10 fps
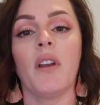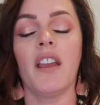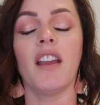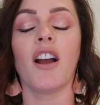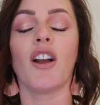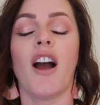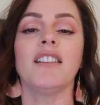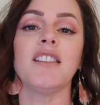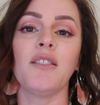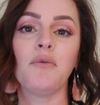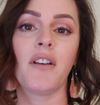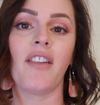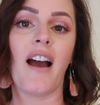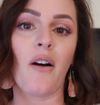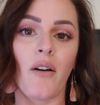We got done with
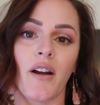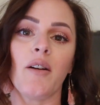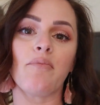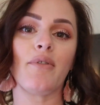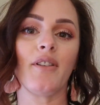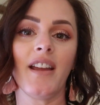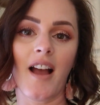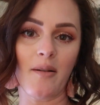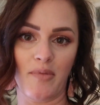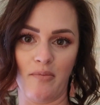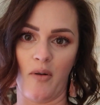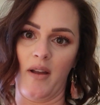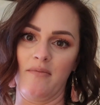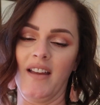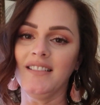our pre-op
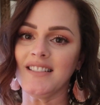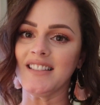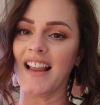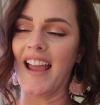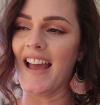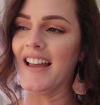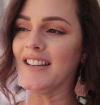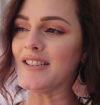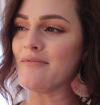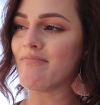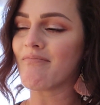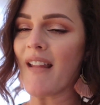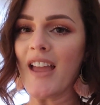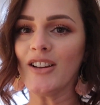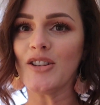appointments, and
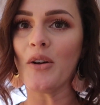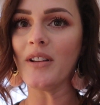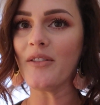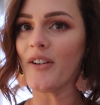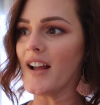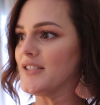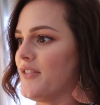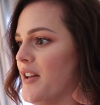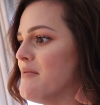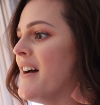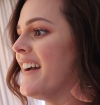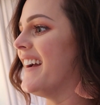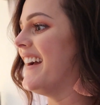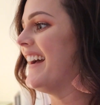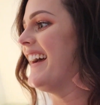totally forgot to film.
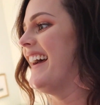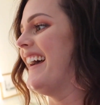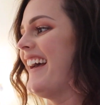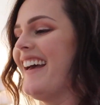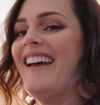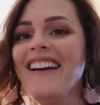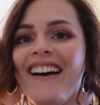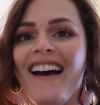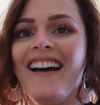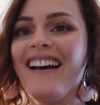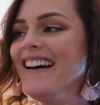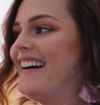It was kind of